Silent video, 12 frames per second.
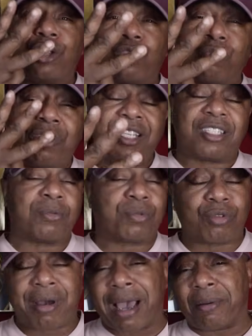Three
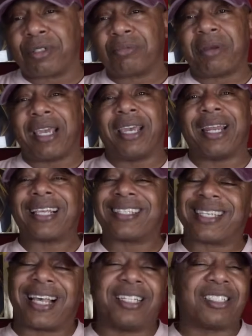subscribers, man. I
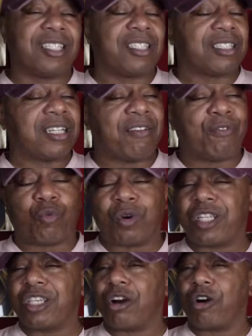challenge each and every
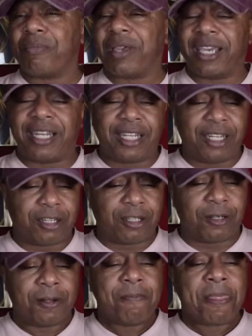one of y'all, man, that
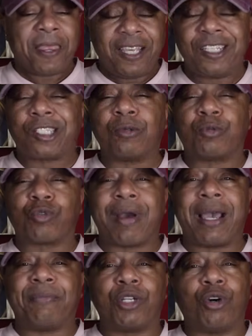uh is
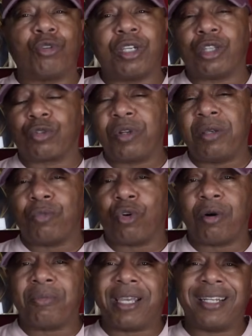subscribed to go get three
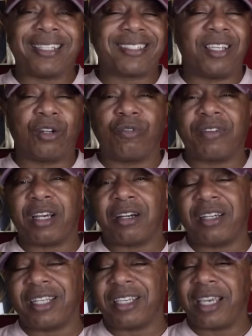more, man. Let's get over to
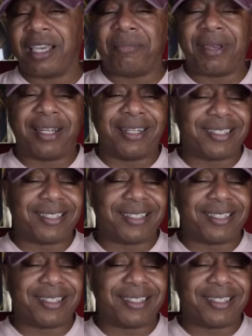100K, man.